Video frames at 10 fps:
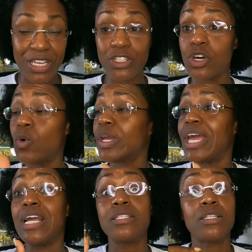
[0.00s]
It's
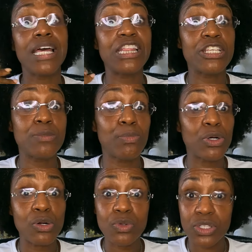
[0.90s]
okay to let this
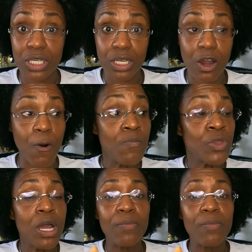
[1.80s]
person go